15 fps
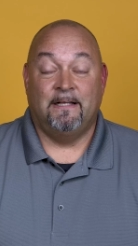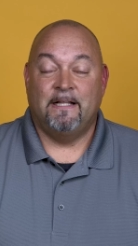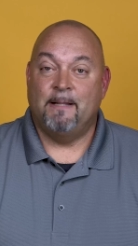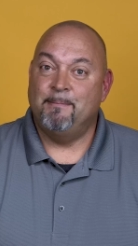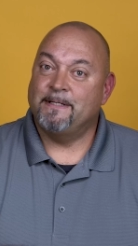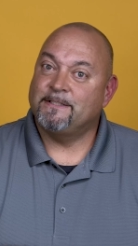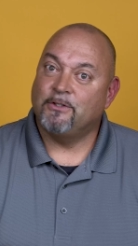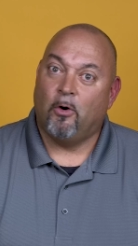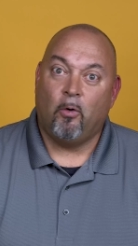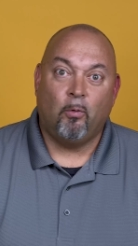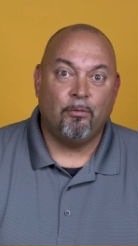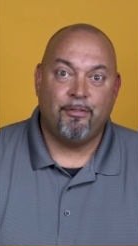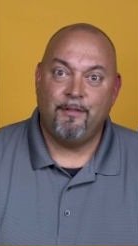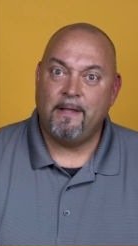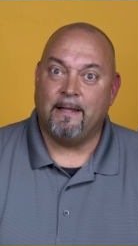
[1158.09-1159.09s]
They missed the
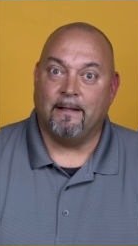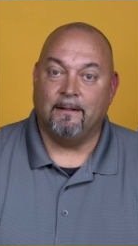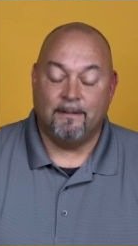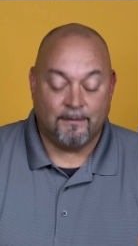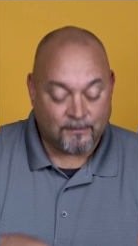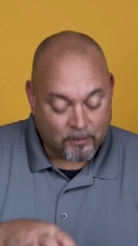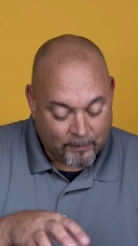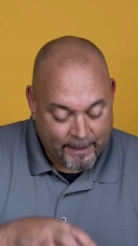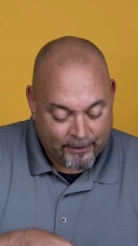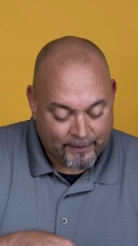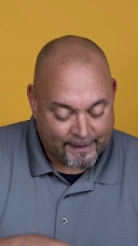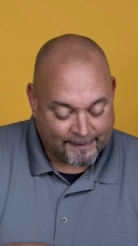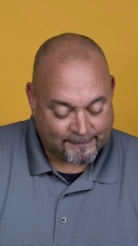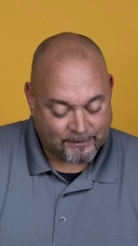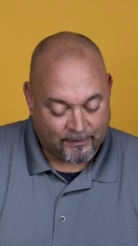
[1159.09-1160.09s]
whole thing. So here he is.